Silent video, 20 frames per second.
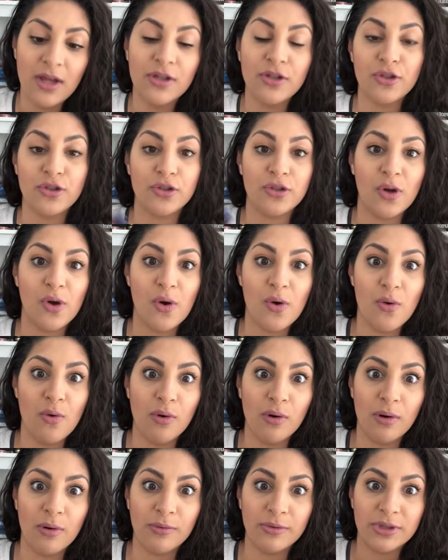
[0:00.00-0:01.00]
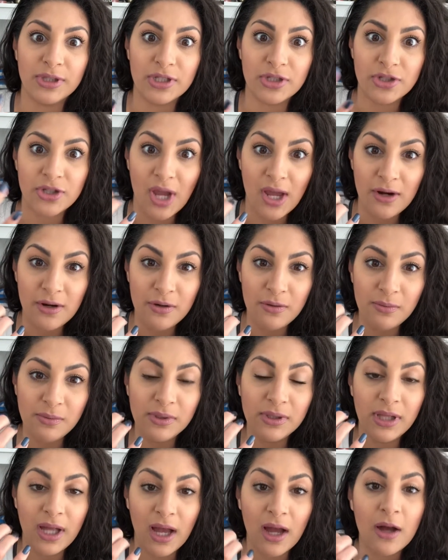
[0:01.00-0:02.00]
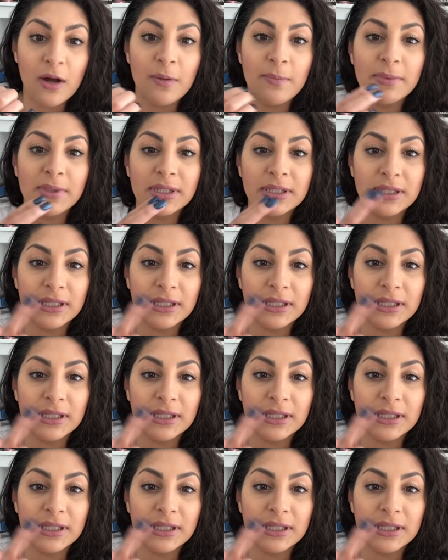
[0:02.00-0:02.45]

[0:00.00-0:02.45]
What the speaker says: So the shadow will help,